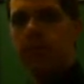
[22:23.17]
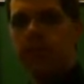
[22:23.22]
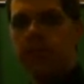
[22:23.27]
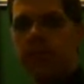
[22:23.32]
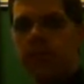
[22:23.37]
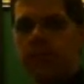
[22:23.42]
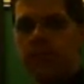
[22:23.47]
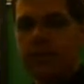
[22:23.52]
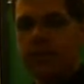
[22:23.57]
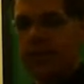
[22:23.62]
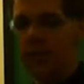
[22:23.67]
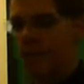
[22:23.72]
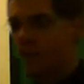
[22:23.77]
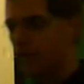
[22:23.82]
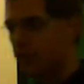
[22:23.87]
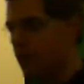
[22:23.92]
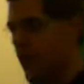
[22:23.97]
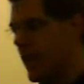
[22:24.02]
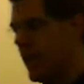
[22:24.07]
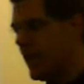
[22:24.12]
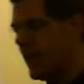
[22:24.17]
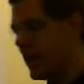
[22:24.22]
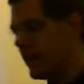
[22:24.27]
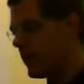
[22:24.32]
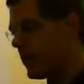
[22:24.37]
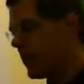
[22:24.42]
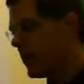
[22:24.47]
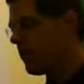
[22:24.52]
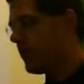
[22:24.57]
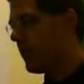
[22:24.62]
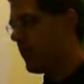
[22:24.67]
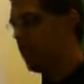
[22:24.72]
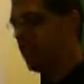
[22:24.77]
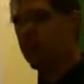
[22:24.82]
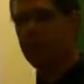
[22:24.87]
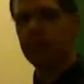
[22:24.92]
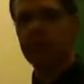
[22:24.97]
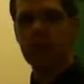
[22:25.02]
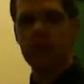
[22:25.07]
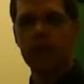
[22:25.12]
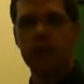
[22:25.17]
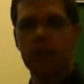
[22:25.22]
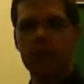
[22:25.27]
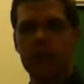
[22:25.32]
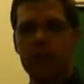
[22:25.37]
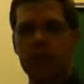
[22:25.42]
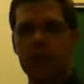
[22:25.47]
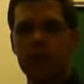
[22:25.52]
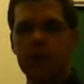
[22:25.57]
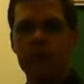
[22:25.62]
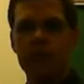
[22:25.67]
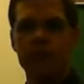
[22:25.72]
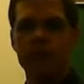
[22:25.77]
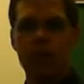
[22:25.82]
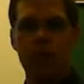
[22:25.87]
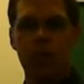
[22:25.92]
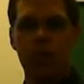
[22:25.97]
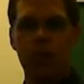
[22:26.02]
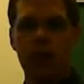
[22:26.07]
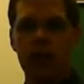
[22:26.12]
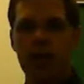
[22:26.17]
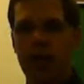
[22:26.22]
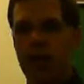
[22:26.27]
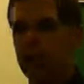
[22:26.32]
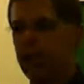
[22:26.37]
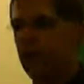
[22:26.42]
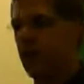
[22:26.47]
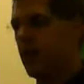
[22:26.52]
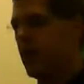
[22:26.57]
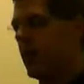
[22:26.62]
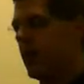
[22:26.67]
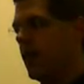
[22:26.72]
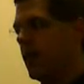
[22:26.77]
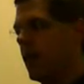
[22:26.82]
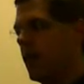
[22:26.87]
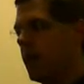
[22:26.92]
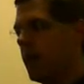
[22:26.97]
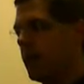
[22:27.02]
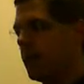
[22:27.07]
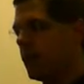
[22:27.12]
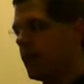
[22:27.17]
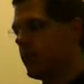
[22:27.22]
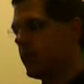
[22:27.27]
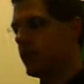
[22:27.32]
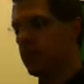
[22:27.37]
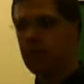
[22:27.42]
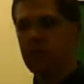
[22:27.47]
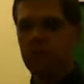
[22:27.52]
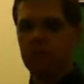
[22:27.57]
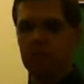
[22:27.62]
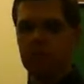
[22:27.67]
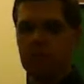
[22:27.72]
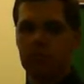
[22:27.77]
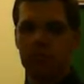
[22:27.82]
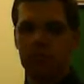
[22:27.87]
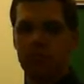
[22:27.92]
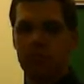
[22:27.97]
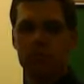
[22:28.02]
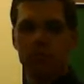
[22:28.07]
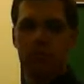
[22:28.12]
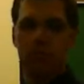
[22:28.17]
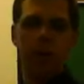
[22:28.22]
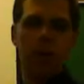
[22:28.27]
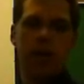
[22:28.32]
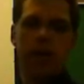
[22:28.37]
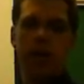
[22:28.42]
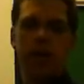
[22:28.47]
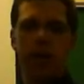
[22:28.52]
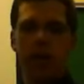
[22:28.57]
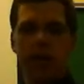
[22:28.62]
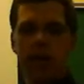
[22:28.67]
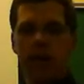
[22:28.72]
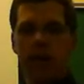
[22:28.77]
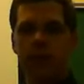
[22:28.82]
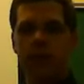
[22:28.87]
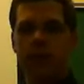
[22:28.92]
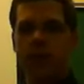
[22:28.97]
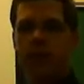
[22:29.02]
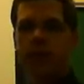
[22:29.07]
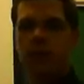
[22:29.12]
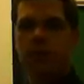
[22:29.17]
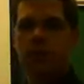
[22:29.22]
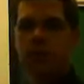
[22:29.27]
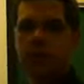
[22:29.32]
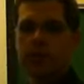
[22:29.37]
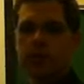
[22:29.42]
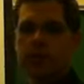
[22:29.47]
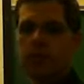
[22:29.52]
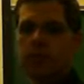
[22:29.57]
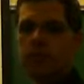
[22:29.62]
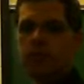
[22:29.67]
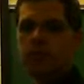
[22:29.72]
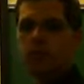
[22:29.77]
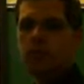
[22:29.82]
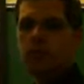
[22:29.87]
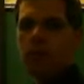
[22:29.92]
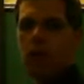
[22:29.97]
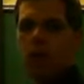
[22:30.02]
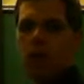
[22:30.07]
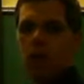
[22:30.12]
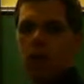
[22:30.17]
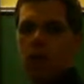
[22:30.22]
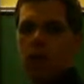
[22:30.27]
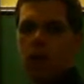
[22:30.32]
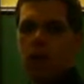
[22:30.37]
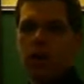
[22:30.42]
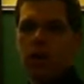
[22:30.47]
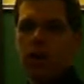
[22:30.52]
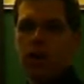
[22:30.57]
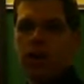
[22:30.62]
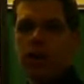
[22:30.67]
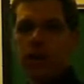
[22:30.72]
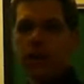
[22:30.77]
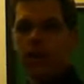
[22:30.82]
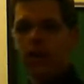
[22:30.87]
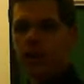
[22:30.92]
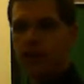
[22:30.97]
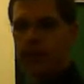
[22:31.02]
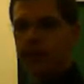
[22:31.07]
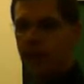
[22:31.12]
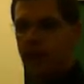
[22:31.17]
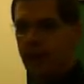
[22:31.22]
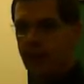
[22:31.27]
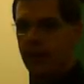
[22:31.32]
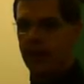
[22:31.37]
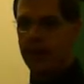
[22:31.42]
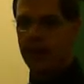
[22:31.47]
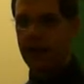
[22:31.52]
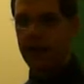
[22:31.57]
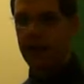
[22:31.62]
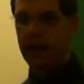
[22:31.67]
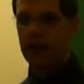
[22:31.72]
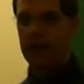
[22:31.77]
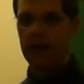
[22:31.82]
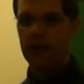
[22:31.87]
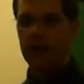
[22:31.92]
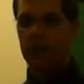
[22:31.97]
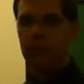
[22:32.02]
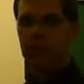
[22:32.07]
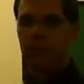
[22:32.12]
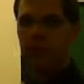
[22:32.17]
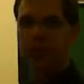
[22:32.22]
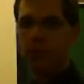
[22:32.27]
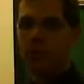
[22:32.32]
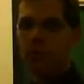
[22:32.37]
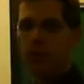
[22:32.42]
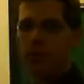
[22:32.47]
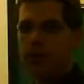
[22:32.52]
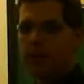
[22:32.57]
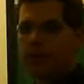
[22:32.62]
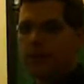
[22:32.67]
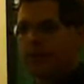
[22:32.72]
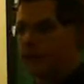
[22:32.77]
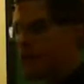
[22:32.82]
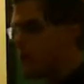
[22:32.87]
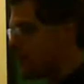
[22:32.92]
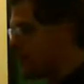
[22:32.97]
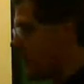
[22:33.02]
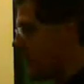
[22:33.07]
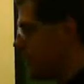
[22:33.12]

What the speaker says: do things. They'll take something from someone else if they want it and really not care about the consequences. The authoritarian pre-operational